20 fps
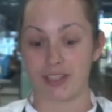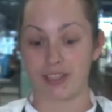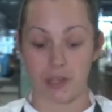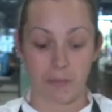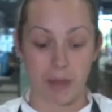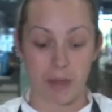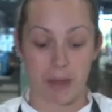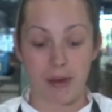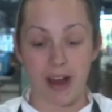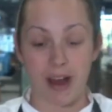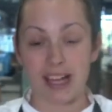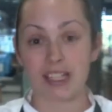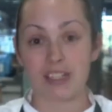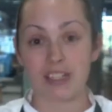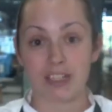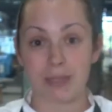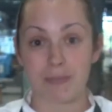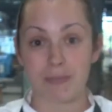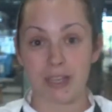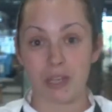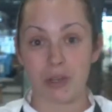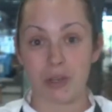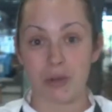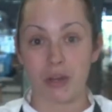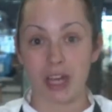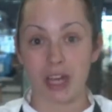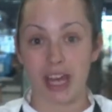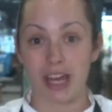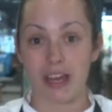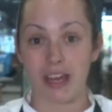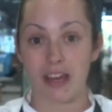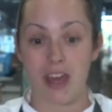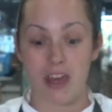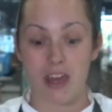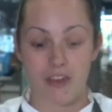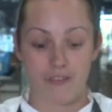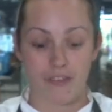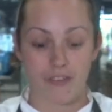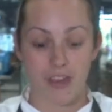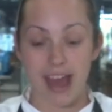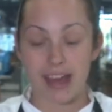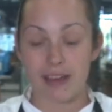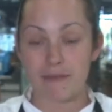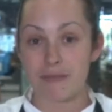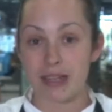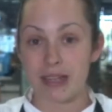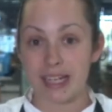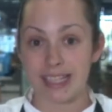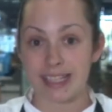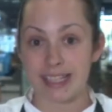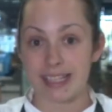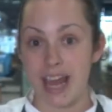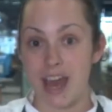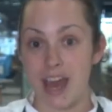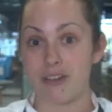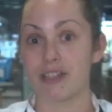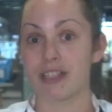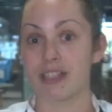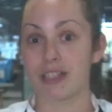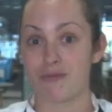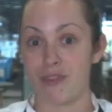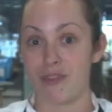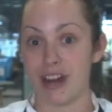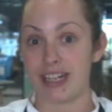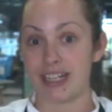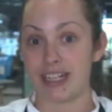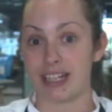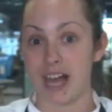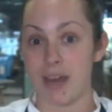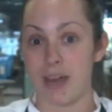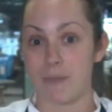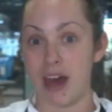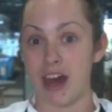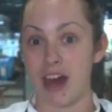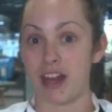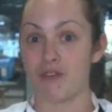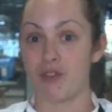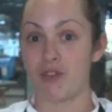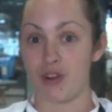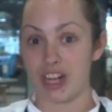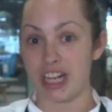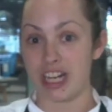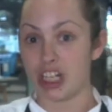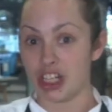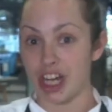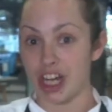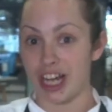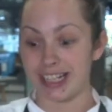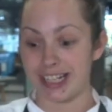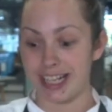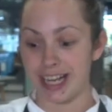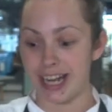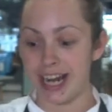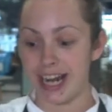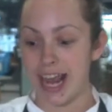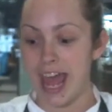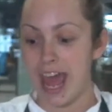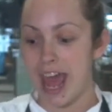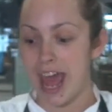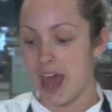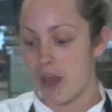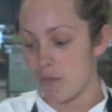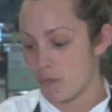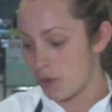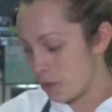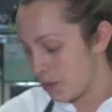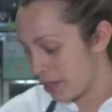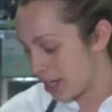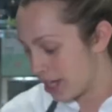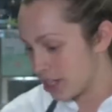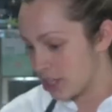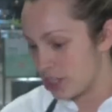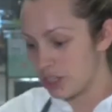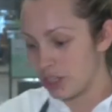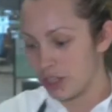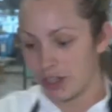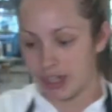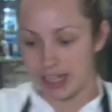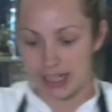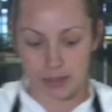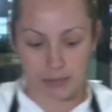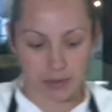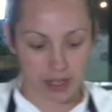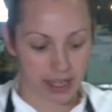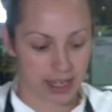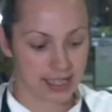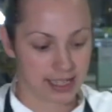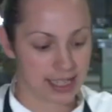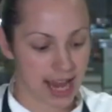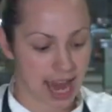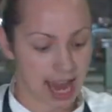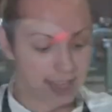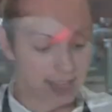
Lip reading: So my pasta has been cooking for 8 minutes now and it's ready to come out. I've already checked it, and what we're going to do is we're going to take